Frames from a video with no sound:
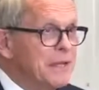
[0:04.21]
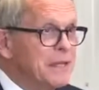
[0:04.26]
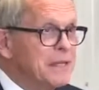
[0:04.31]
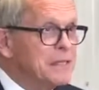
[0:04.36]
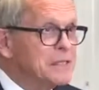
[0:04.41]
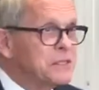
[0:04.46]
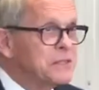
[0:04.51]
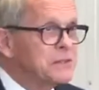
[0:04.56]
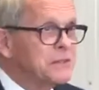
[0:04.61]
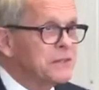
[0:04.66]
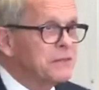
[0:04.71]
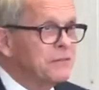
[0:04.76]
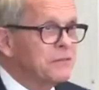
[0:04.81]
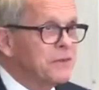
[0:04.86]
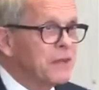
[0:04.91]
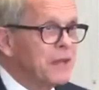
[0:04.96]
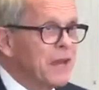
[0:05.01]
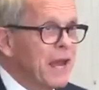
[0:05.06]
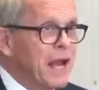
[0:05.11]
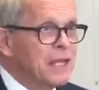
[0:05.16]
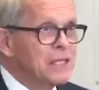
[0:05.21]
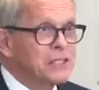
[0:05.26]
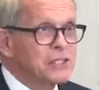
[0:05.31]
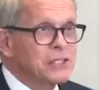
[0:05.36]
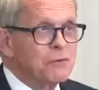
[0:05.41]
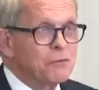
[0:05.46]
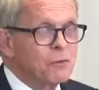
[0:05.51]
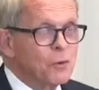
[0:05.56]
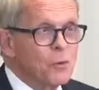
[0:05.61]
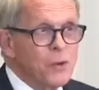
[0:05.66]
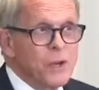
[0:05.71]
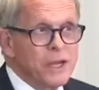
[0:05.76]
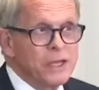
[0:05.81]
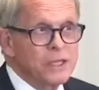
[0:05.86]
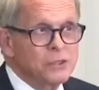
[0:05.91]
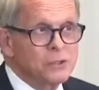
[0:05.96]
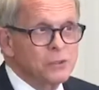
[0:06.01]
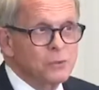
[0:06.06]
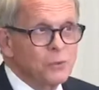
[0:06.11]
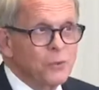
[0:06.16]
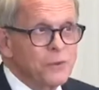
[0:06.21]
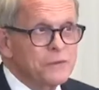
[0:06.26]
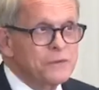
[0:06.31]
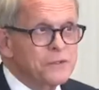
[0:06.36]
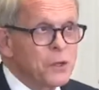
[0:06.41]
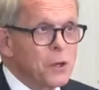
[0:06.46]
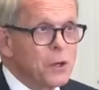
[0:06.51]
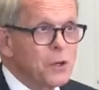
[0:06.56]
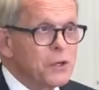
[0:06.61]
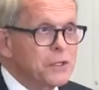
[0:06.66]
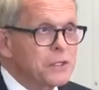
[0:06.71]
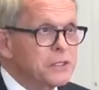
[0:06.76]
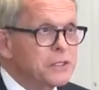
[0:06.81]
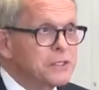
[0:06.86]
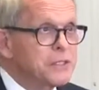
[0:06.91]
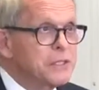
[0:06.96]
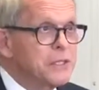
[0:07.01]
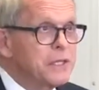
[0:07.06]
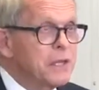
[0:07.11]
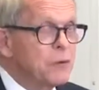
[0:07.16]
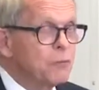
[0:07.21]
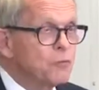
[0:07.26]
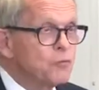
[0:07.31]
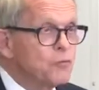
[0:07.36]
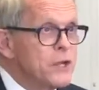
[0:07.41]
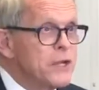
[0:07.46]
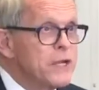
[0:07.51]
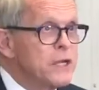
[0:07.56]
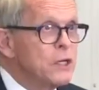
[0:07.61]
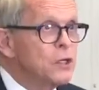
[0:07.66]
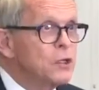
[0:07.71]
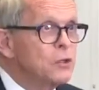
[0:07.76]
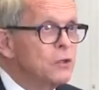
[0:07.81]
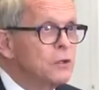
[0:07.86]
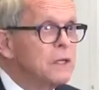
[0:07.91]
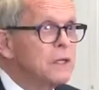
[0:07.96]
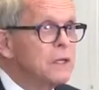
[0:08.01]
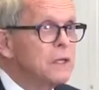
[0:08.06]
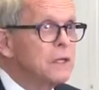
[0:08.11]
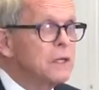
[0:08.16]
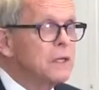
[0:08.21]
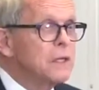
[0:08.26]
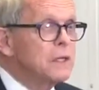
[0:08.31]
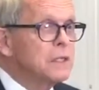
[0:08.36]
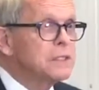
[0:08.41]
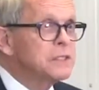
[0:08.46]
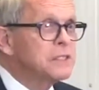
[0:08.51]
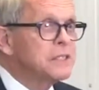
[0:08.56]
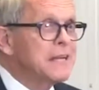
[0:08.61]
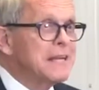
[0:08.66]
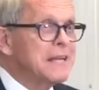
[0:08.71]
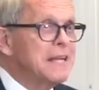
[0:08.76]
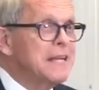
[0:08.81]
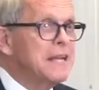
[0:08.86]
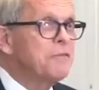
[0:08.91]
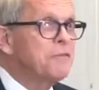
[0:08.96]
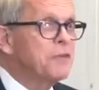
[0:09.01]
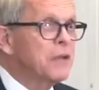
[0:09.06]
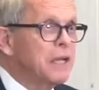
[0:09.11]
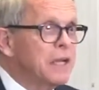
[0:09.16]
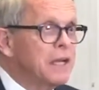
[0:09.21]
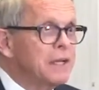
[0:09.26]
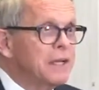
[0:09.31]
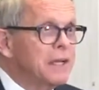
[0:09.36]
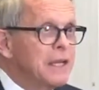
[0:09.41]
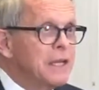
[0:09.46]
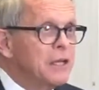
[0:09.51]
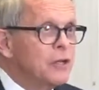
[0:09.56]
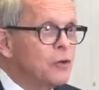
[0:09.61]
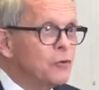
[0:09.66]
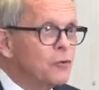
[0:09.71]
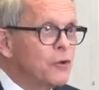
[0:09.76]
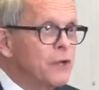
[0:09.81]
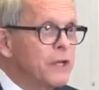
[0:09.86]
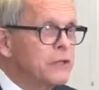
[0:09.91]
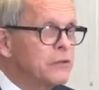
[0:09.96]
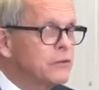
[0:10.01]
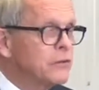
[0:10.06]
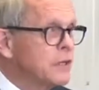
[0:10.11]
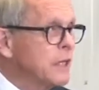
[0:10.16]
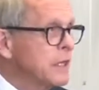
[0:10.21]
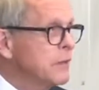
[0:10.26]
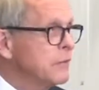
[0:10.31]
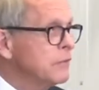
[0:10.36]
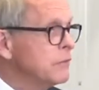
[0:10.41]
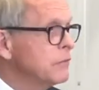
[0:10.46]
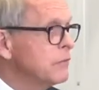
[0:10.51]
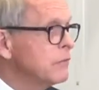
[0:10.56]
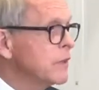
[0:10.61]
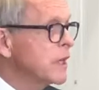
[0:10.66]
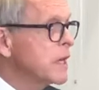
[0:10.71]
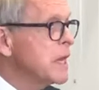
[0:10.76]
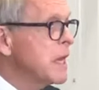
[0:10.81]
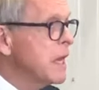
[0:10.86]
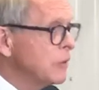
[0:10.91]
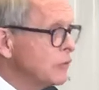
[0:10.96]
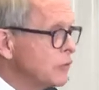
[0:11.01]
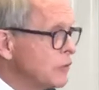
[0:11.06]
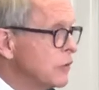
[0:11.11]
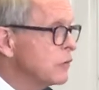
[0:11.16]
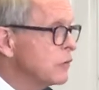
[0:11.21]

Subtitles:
is for the last several weeks, we've started to see a real significant increase in cases.